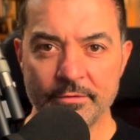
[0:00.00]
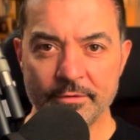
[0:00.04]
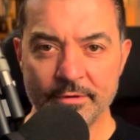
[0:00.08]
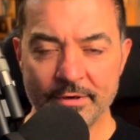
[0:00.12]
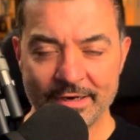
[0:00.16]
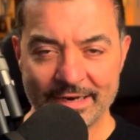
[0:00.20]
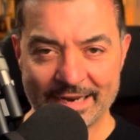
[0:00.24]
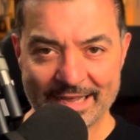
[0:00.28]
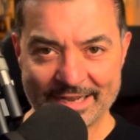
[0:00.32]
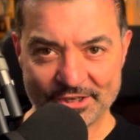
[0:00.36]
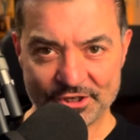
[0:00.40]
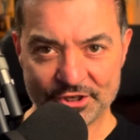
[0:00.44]

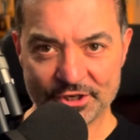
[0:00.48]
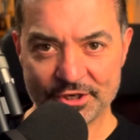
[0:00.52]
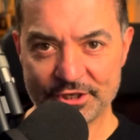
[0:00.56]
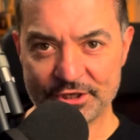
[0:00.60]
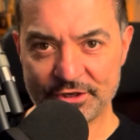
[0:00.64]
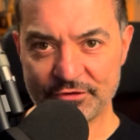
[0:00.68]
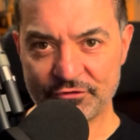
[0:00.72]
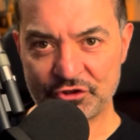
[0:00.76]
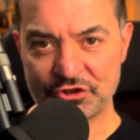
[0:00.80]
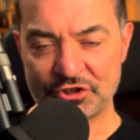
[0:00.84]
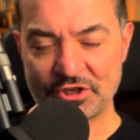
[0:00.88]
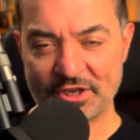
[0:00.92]
Legend
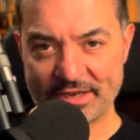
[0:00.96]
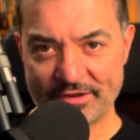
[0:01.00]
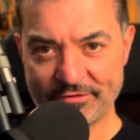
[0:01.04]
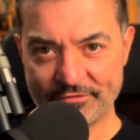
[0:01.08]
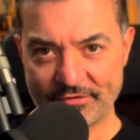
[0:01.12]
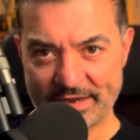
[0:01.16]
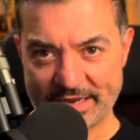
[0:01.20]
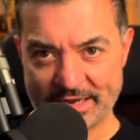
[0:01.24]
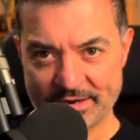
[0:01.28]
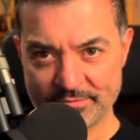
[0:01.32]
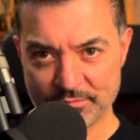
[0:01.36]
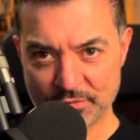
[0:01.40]
of
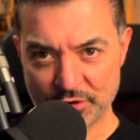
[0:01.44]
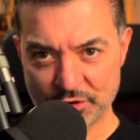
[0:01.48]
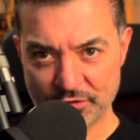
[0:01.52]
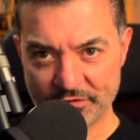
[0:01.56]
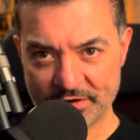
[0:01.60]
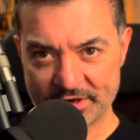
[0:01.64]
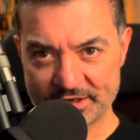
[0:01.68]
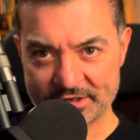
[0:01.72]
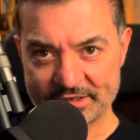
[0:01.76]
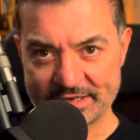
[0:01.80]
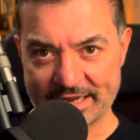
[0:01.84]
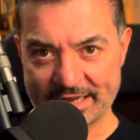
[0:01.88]
TV and
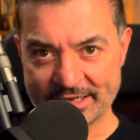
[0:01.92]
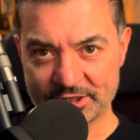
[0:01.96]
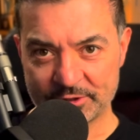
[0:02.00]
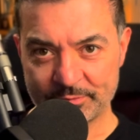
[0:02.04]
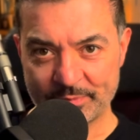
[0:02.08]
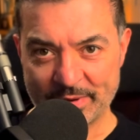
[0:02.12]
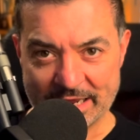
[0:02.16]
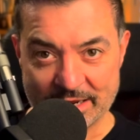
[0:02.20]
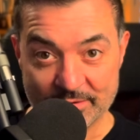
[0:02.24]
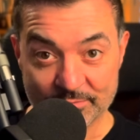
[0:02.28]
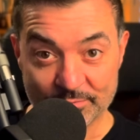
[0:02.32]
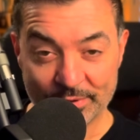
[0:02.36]
movie sets
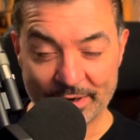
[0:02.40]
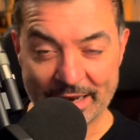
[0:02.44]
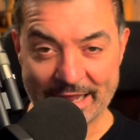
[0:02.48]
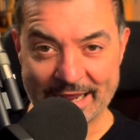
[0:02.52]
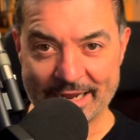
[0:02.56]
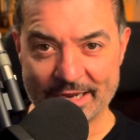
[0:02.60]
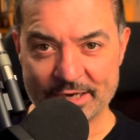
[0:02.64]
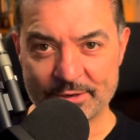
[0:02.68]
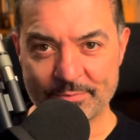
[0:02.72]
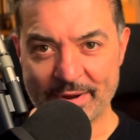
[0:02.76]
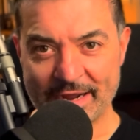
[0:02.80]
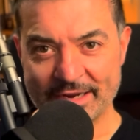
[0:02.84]
being
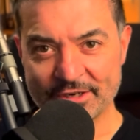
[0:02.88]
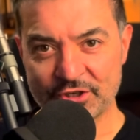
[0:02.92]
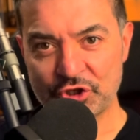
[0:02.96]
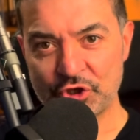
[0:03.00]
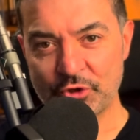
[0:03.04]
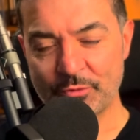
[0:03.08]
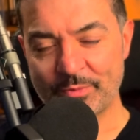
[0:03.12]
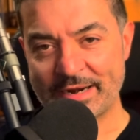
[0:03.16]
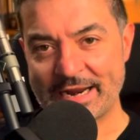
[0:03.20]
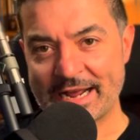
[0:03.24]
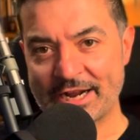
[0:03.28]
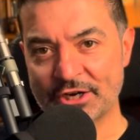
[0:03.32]
plagued by
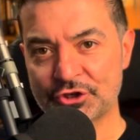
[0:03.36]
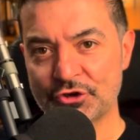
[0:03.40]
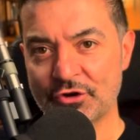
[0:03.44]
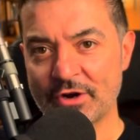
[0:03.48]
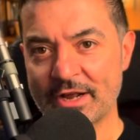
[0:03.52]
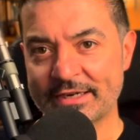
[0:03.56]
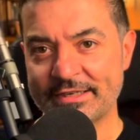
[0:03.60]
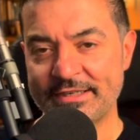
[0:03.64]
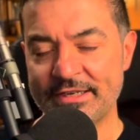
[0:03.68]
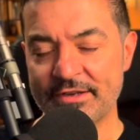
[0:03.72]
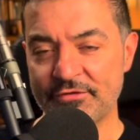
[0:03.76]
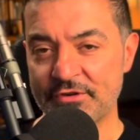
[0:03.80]
supernatural
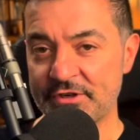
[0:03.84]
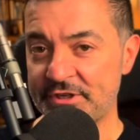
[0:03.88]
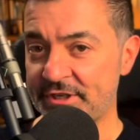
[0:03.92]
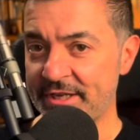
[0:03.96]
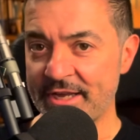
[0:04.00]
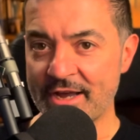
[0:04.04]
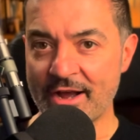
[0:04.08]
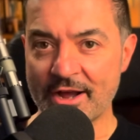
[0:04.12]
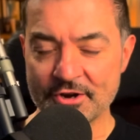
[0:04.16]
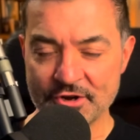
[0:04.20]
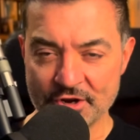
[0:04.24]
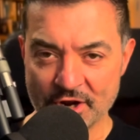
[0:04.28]

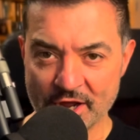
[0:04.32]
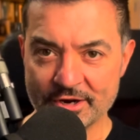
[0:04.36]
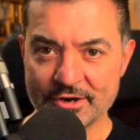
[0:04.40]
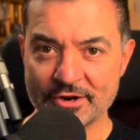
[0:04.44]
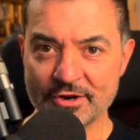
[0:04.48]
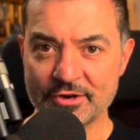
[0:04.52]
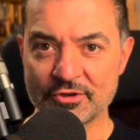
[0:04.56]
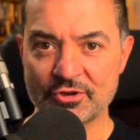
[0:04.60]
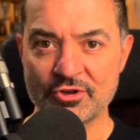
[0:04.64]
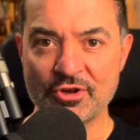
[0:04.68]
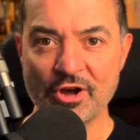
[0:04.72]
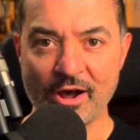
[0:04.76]
activity are not
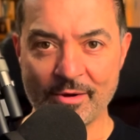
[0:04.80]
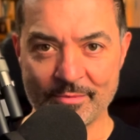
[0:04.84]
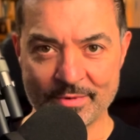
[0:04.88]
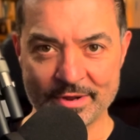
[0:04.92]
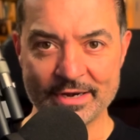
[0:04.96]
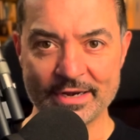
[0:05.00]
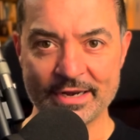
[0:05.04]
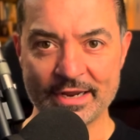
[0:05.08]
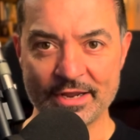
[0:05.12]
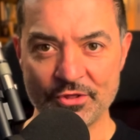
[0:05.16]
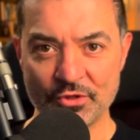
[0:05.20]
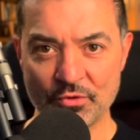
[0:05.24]

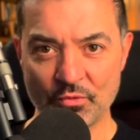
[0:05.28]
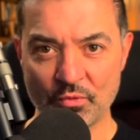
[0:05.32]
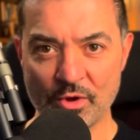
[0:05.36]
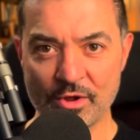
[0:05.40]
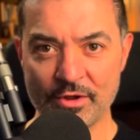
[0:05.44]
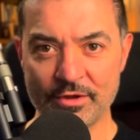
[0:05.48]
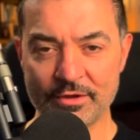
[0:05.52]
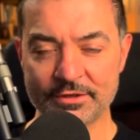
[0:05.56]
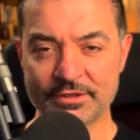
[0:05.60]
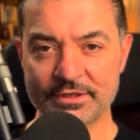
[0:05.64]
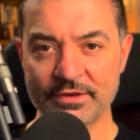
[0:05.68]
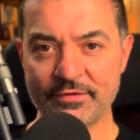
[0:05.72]
uncommon in the
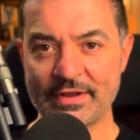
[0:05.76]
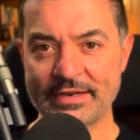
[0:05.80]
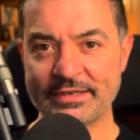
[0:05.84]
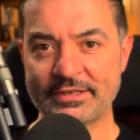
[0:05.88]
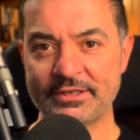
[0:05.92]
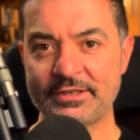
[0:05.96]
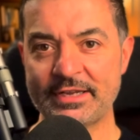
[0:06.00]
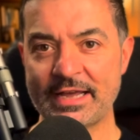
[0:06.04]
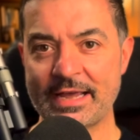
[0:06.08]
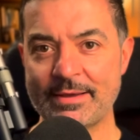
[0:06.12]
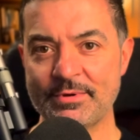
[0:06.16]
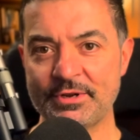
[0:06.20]
worlds of
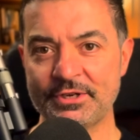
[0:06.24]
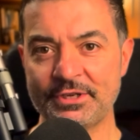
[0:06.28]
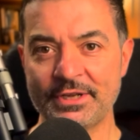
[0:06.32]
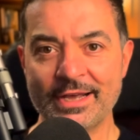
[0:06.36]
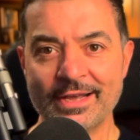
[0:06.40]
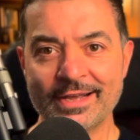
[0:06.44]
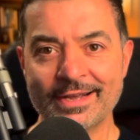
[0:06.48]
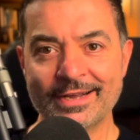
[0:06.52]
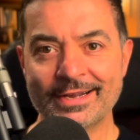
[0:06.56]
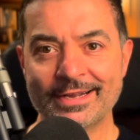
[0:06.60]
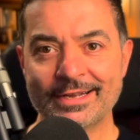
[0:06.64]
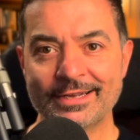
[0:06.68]
entertainment.
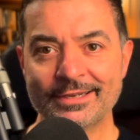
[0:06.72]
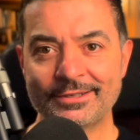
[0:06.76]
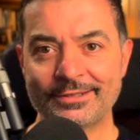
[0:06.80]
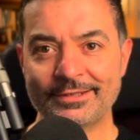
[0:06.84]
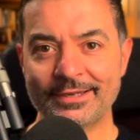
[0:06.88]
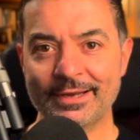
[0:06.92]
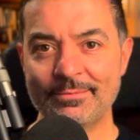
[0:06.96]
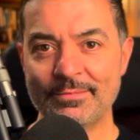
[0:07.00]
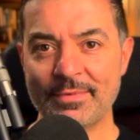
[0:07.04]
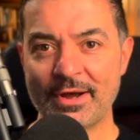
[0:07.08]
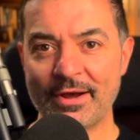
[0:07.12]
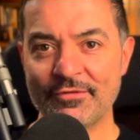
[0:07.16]

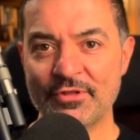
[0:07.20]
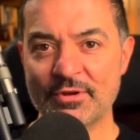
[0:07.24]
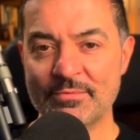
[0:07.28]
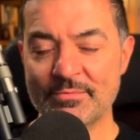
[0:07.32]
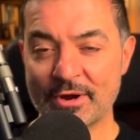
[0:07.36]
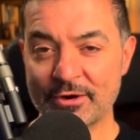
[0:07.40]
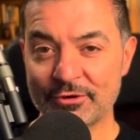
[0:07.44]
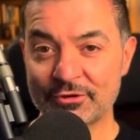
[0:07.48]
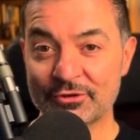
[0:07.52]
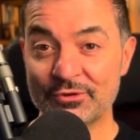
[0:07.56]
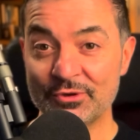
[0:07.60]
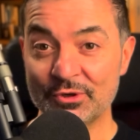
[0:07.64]
Some of the
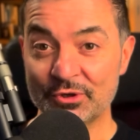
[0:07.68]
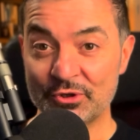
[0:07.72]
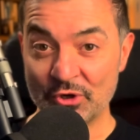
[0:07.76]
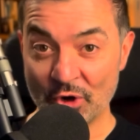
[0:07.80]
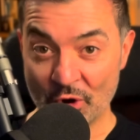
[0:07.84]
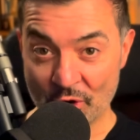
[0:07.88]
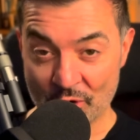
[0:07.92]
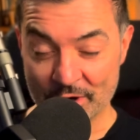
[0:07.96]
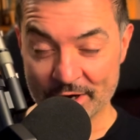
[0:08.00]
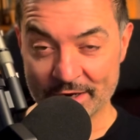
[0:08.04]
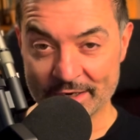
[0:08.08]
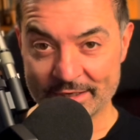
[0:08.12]
most
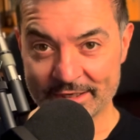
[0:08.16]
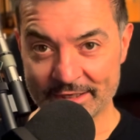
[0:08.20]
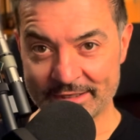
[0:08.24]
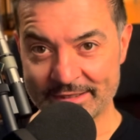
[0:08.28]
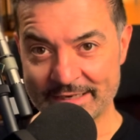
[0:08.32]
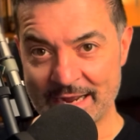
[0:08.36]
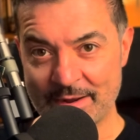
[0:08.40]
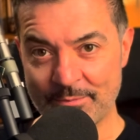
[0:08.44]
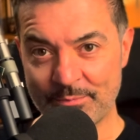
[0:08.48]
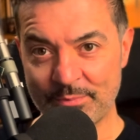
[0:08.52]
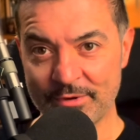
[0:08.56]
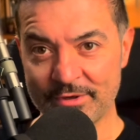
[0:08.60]
notorious
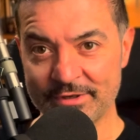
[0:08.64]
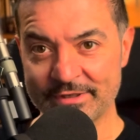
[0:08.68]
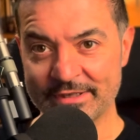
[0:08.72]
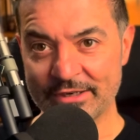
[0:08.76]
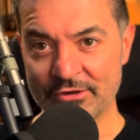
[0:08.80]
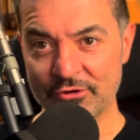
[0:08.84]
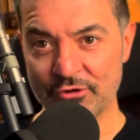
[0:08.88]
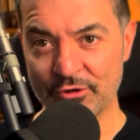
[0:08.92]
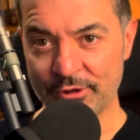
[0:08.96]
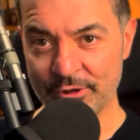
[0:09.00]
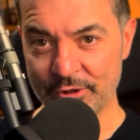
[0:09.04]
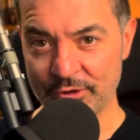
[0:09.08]
examples
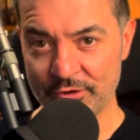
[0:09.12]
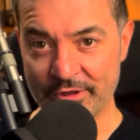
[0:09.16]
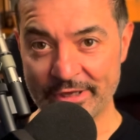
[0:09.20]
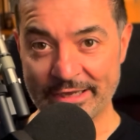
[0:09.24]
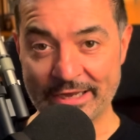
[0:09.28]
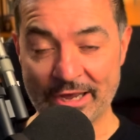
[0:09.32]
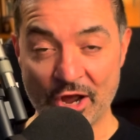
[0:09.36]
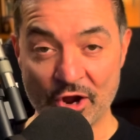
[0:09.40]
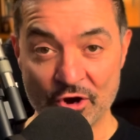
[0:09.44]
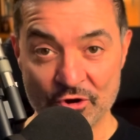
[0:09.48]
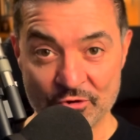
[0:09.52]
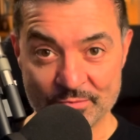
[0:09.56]
include
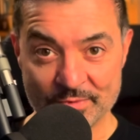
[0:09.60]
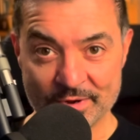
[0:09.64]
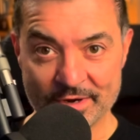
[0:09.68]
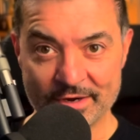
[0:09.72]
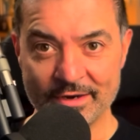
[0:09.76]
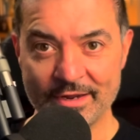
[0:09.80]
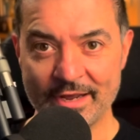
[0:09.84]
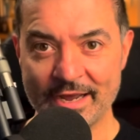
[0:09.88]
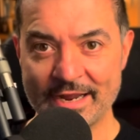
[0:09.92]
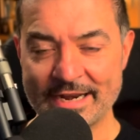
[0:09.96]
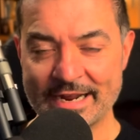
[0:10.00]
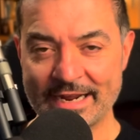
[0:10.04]
The Omen,
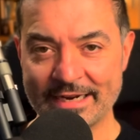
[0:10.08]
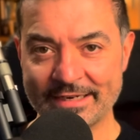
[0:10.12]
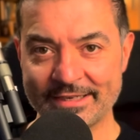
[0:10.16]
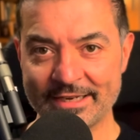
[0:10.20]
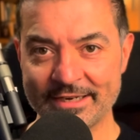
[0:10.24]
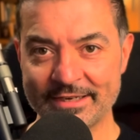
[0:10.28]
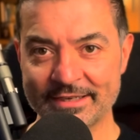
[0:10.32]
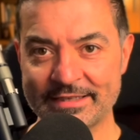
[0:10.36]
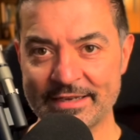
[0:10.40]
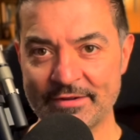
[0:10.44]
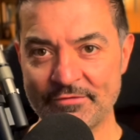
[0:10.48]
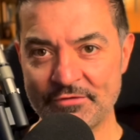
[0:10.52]
a
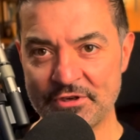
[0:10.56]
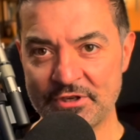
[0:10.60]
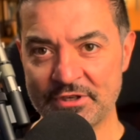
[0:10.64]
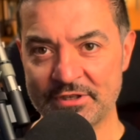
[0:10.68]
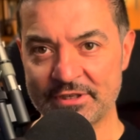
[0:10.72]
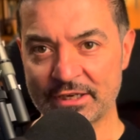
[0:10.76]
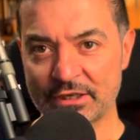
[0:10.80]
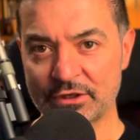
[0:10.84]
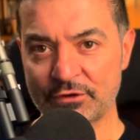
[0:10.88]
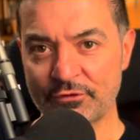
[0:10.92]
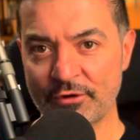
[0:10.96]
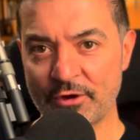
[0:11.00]

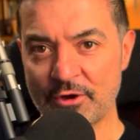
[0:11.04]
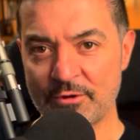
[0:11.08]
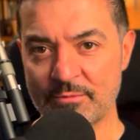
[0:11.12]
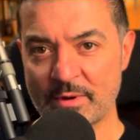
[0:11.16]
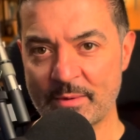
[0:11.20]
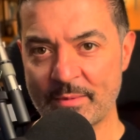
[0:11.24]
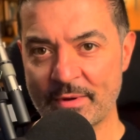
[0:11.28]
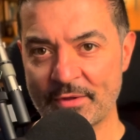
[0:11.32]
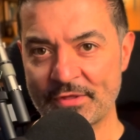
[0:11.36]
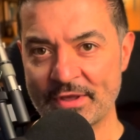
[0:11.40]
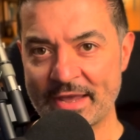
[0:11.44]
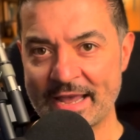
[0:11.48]
1976 film
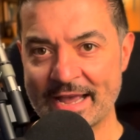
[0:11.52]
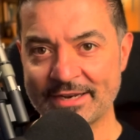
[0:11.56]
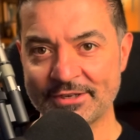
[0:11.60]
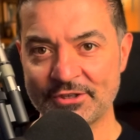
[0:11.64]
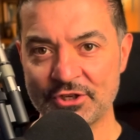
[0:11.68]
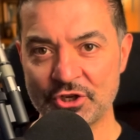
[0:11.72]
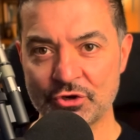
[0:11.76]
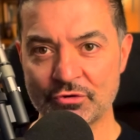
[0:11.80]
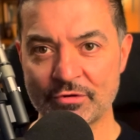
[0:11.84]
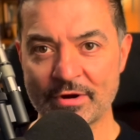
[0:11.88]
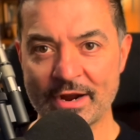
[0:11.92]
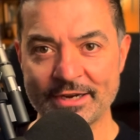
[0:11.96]
about the
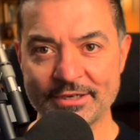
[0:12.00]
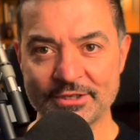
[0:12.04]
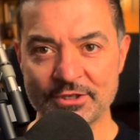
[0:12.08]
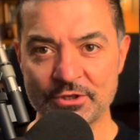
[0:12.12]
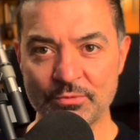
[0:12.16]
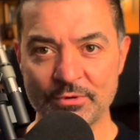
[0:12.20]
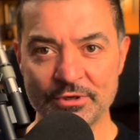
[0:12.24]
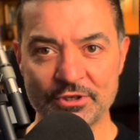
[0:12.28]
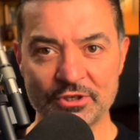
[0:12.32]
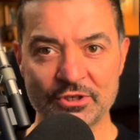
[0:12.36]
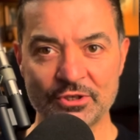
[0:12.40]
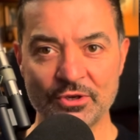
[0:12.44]
Antichrist,
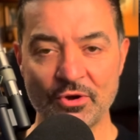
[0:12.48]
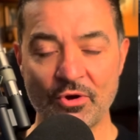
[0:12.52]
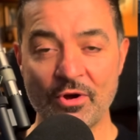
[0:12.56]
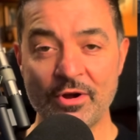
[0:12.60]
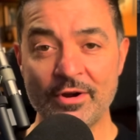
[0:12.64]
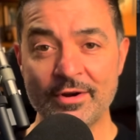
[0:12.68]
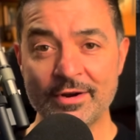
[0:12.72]
which saw